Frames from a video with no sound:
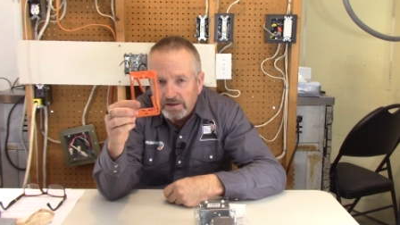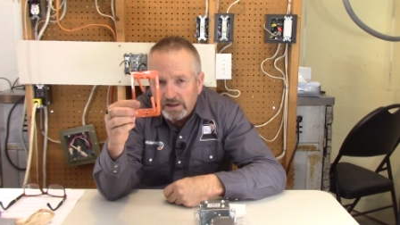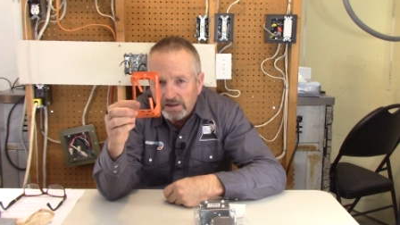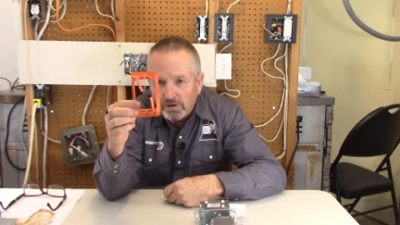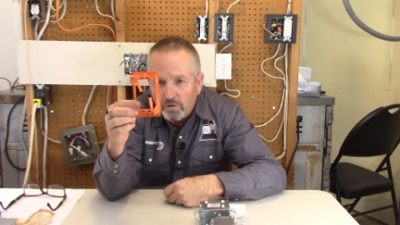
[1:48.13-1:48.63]

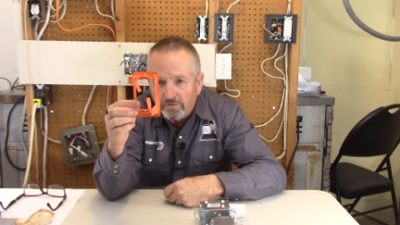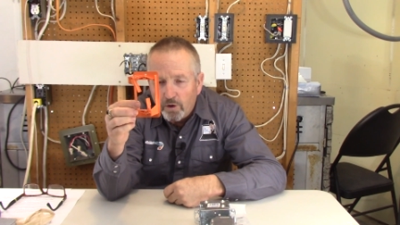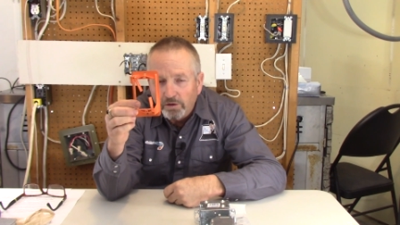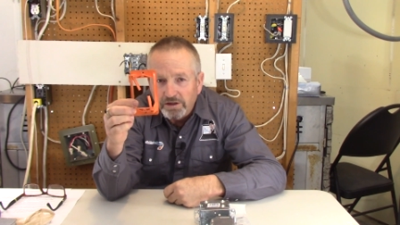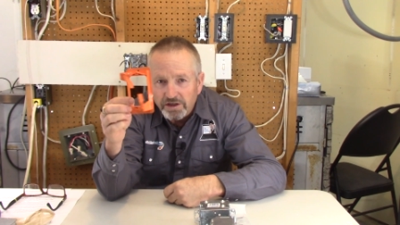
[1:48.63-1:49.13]
a low
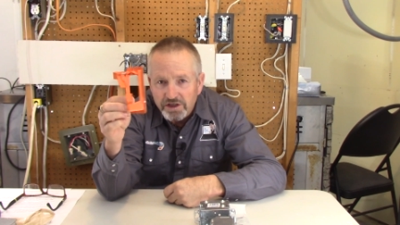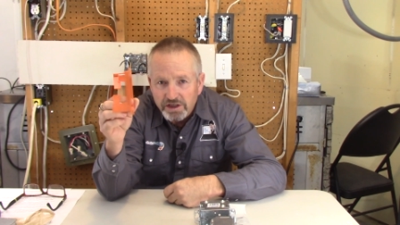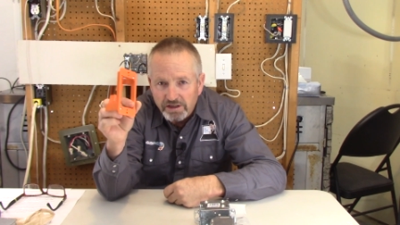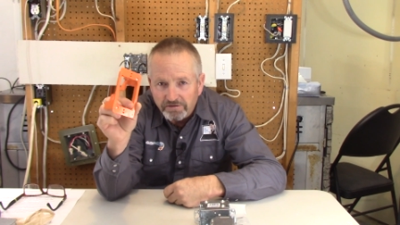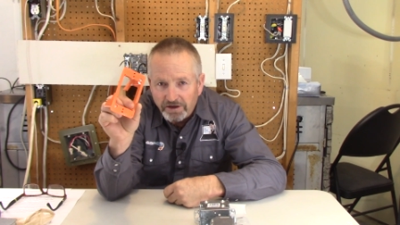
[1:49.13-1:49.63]

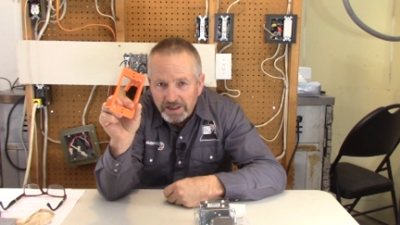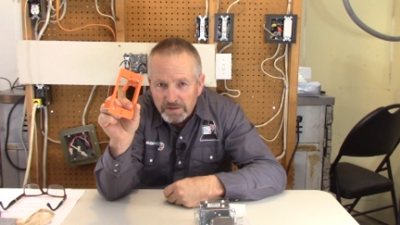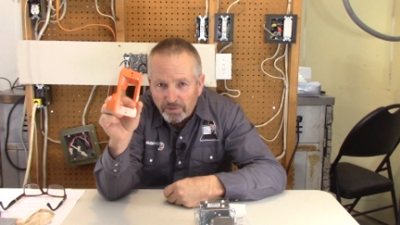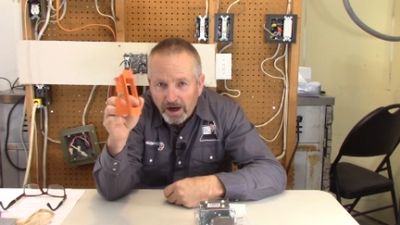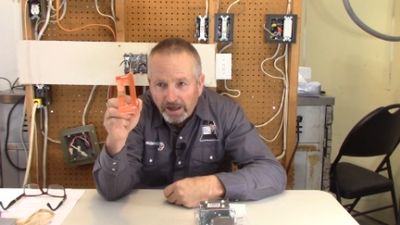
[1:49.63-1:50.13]
voltage device
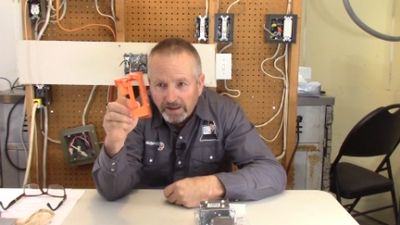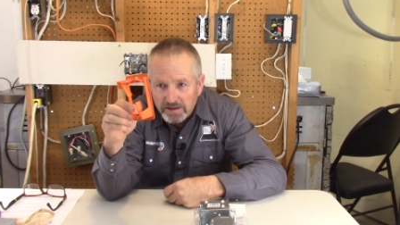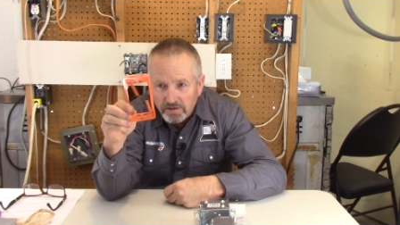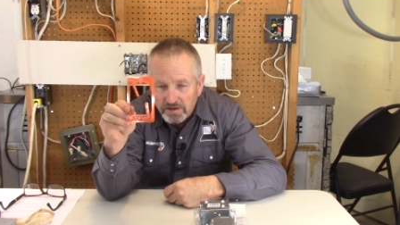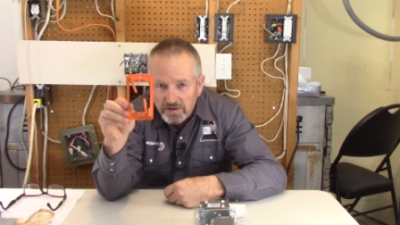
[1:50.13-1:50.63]
bracket
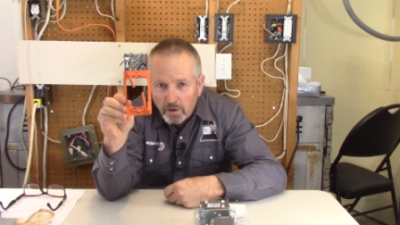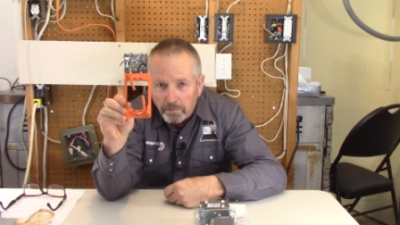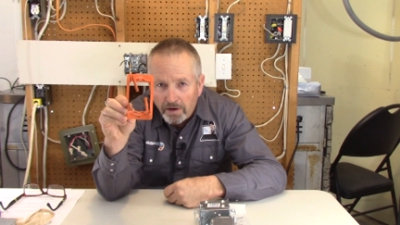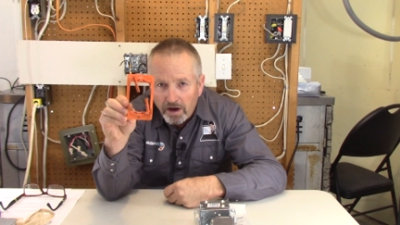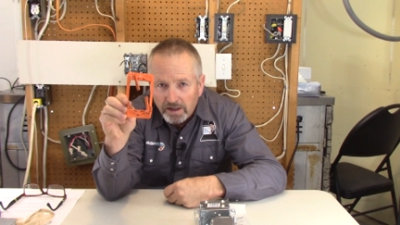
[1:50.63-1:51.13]
so there's no
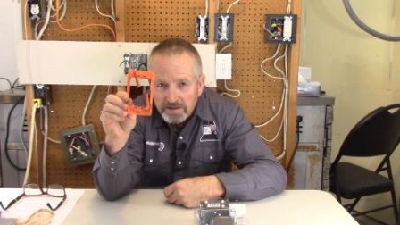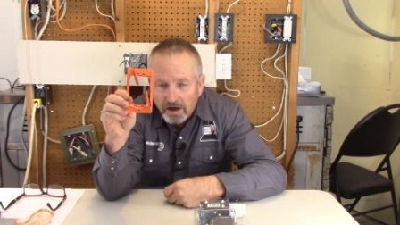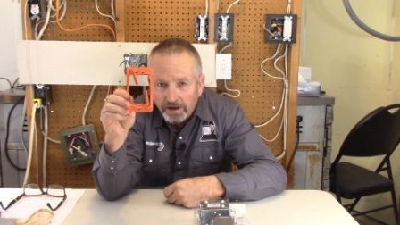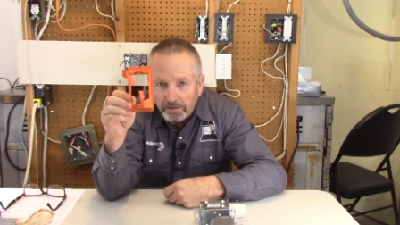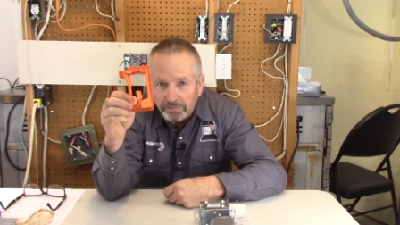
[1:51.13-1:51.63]
box
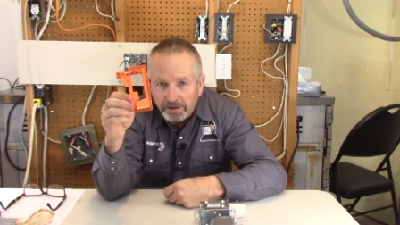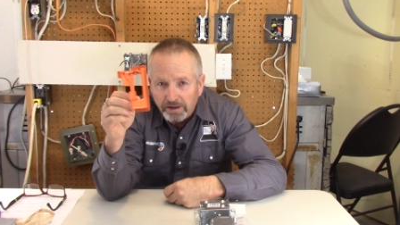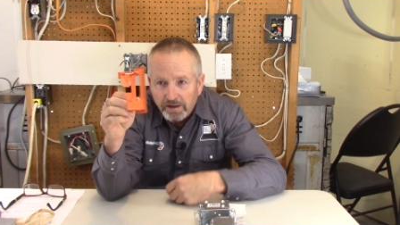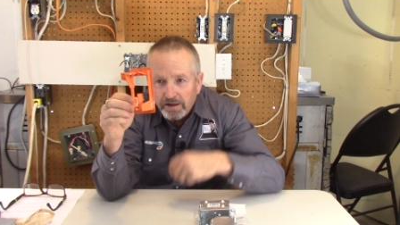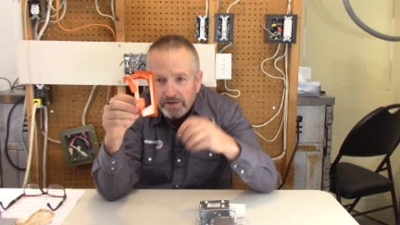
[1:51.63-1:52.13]
on it but
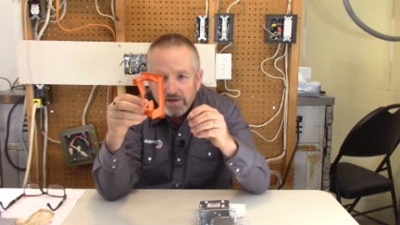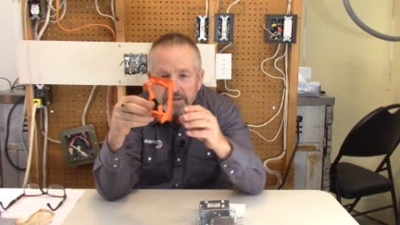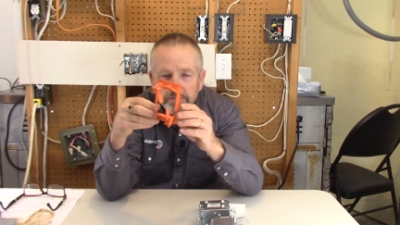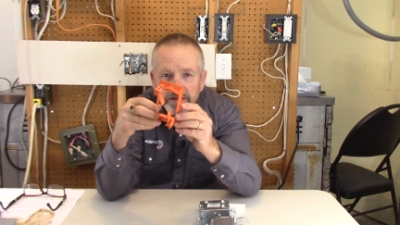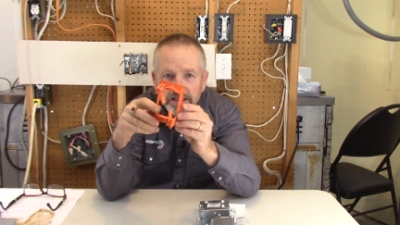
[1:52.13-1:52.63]
this
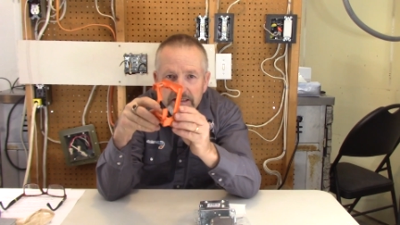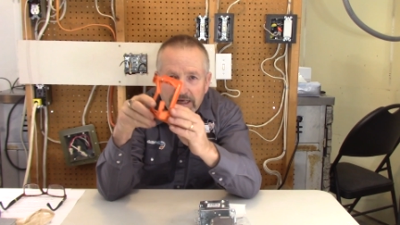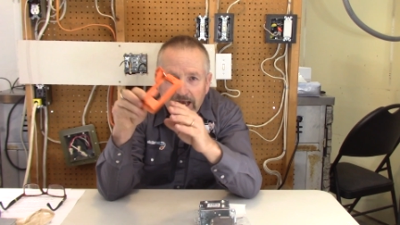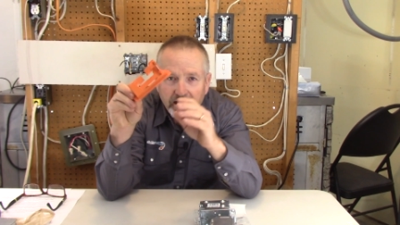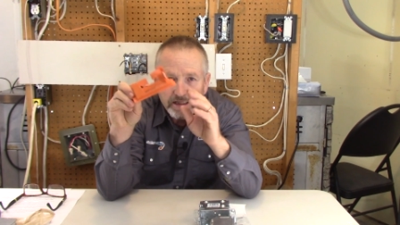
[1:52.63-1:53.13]
would be
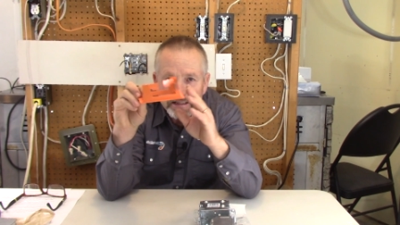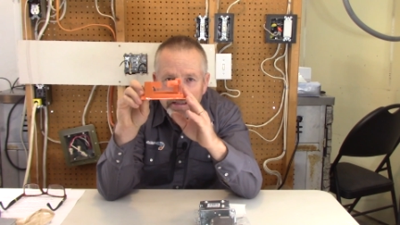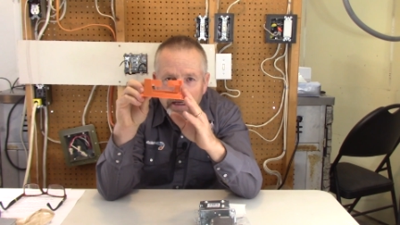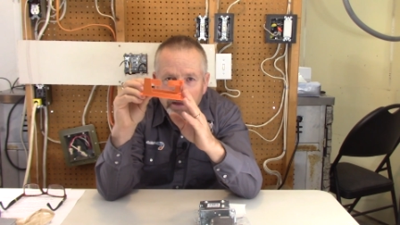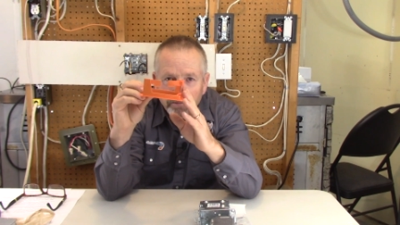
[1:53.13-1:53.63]
exactly the
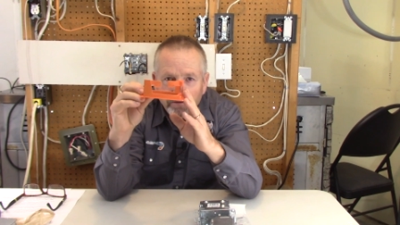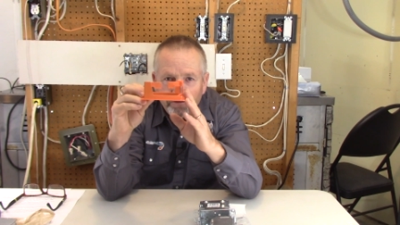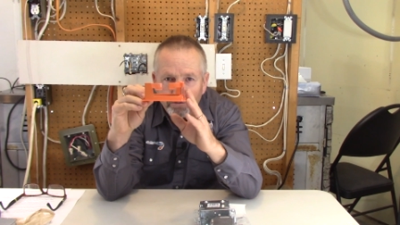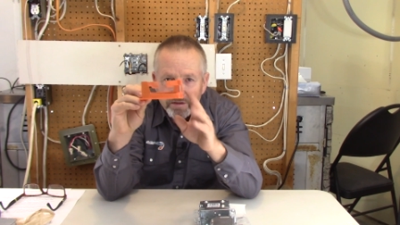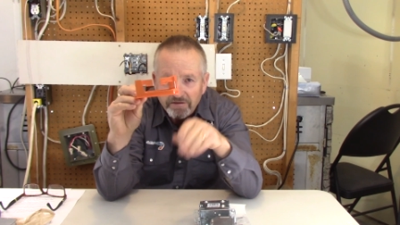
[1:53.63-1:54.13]
same if
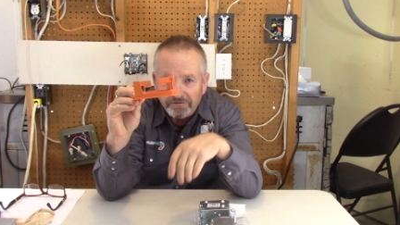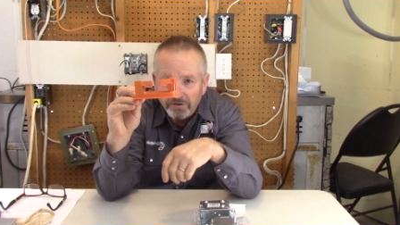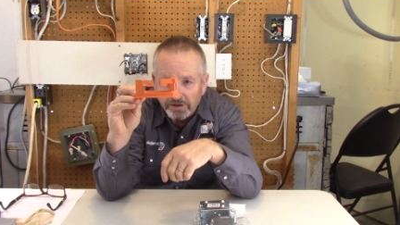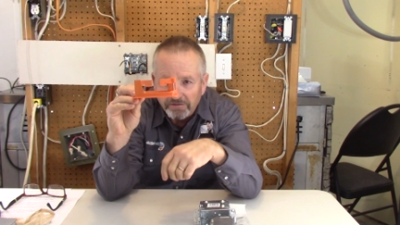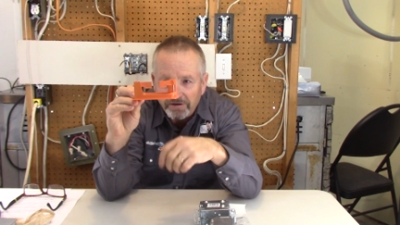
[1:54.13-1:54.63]
it was a
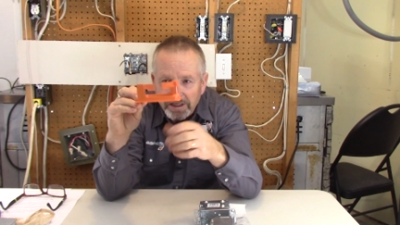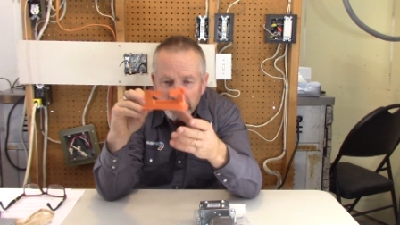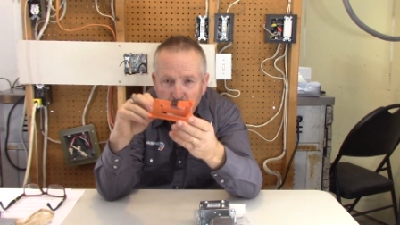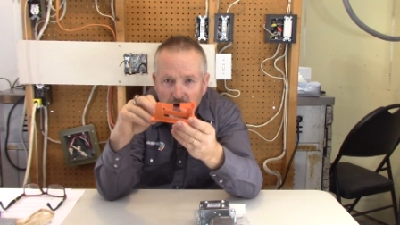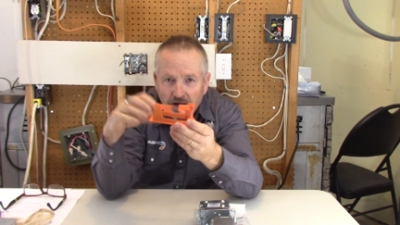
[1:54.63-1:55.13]
full device
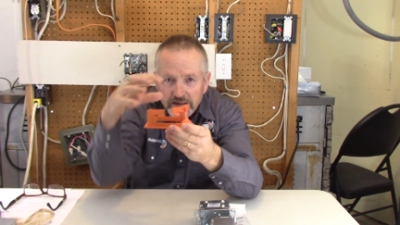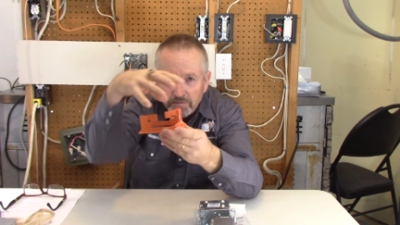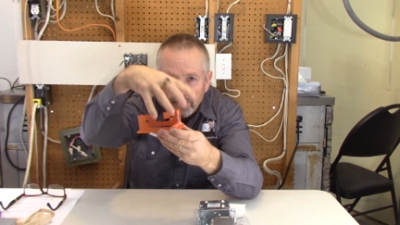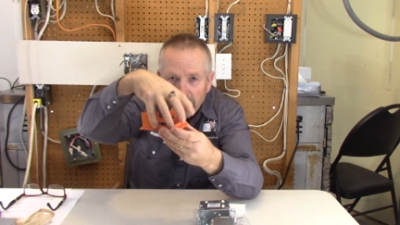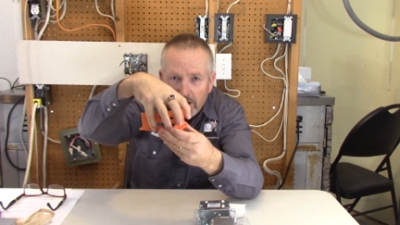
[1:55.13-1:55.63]
box that
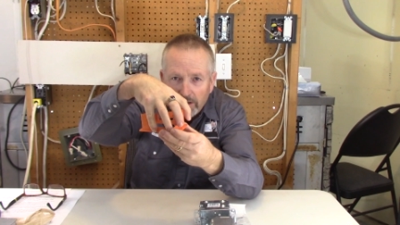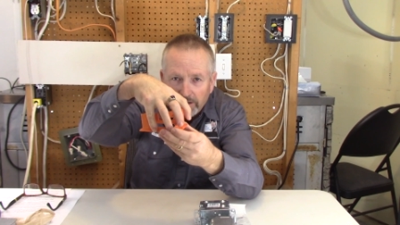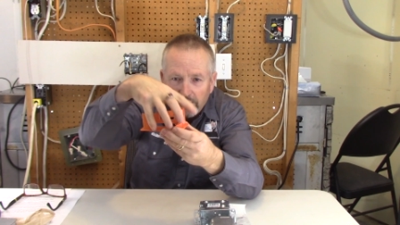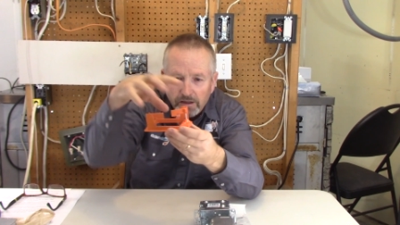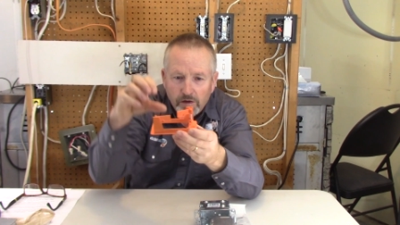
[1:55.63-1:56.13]
was all
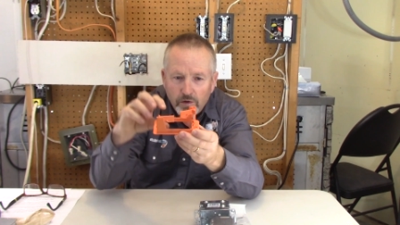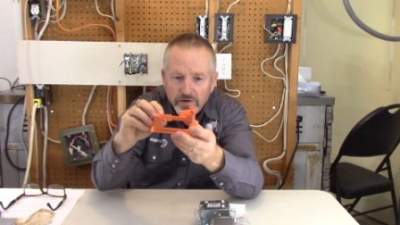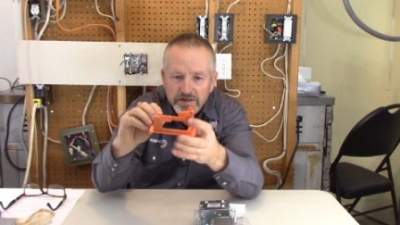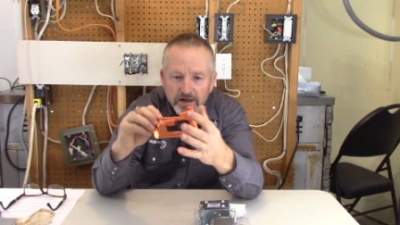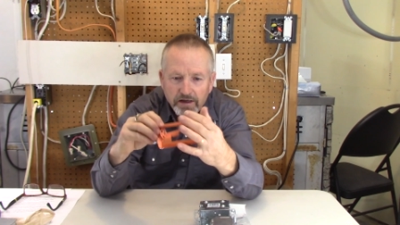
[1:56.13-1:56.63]

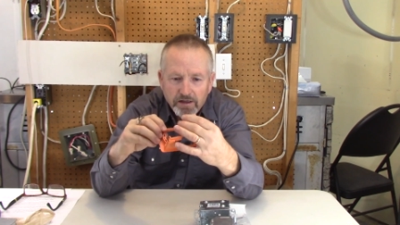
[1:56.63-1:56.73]
enclosed